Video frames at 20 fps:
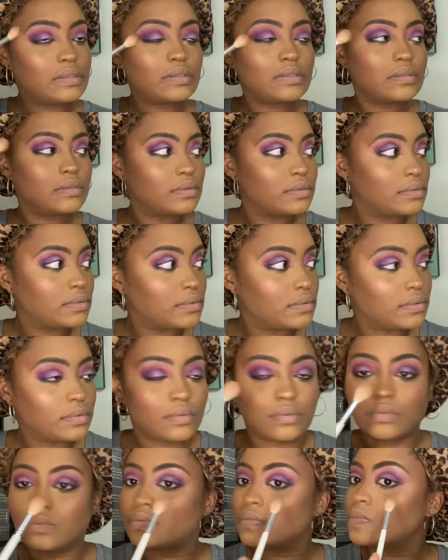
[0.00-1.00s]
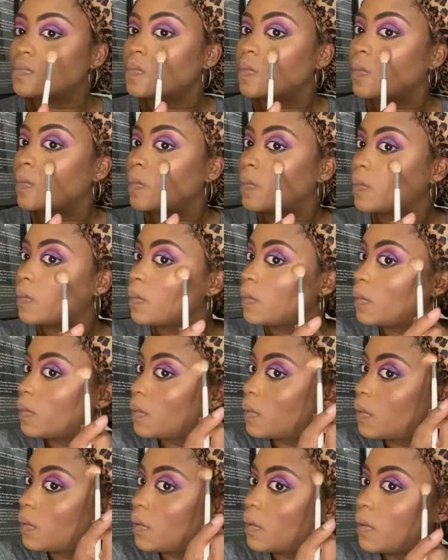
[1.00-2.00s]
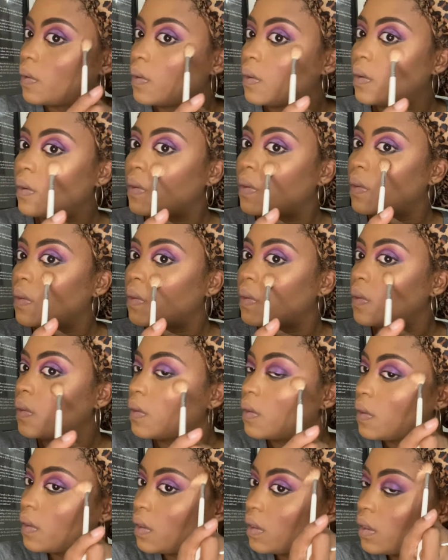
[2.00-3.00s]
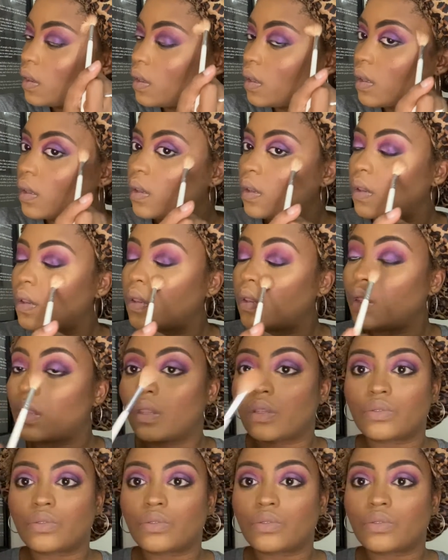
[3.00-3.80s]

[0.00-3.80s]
(silence)